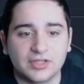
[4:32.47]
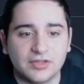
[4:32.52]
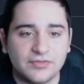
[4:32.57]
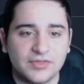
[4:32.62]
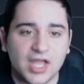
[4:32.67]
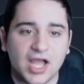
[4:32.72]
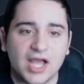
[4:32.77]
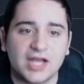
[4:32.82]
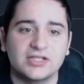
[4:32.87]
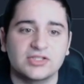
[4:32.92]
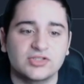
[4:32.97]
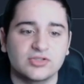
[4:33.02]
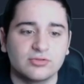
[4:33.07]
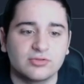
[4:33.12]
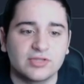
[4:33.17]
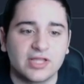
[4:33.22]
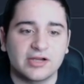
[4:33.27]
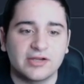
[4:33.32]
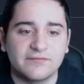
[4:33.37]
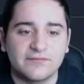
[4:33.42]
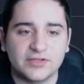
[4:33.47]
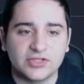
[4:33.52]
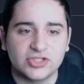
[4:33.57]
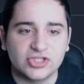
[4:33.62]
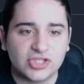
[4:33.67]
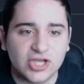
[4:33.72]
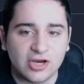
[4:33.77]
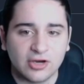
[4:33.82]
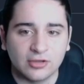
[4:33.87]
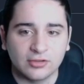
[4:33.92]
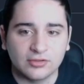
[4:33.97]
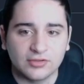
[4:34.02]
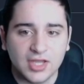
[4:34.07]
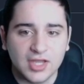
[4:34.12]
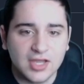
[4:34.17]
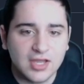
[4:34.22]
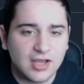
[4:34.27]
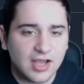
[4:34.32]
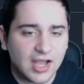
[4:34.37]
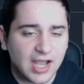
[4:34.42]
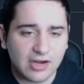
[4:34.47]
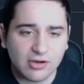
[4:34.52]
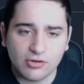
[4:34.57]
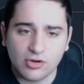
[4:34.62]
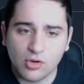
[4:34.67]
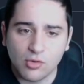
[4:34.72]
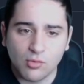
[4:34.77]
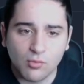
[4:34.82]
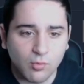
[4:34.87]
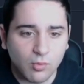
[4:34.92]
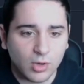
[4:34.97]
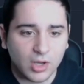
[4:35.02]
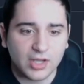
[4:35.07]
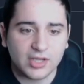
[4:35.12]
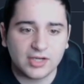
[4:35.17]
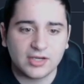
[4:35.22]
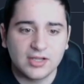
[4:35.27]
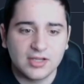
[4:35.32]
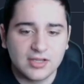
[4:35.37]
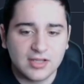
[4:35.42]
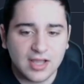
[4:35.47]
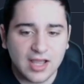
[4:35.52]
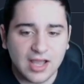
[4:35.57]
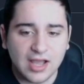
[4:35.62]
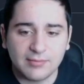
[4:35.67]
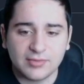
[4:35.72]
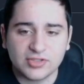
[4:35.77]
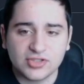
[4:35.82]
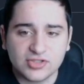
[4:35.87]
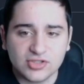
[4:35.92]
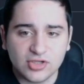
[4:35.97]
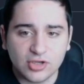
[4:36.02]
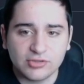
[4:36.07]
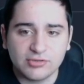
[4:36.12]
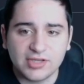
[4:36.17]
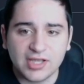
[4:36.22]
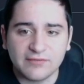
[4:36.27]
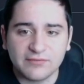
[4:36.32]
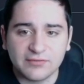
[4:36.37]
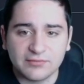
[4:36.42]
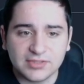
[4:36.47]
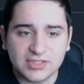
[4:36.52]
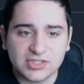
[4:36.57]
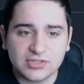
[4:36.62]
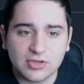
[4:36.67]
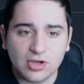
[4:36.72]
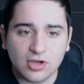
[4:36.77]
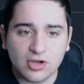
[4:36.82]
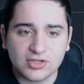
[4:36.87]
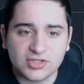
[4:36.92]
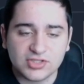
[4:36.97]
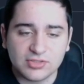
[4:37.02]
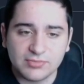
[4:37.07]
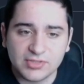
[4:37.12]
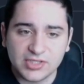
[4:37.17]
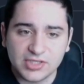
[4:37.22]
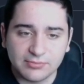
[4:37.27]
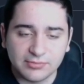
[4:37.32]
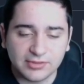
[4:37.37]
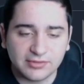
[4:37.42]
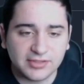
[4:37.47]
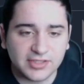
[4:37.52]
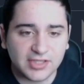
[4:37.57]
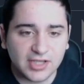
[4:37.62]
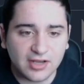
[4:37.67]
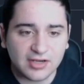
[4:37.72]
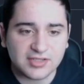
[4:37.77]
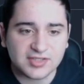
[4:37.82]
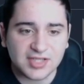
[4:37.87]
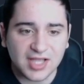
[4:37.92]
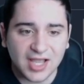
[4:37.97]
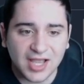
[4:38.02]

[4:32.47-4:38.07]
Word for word: 92 Larry Fitzgerald. I don't know how much snow you get from these cards, to be completely honest.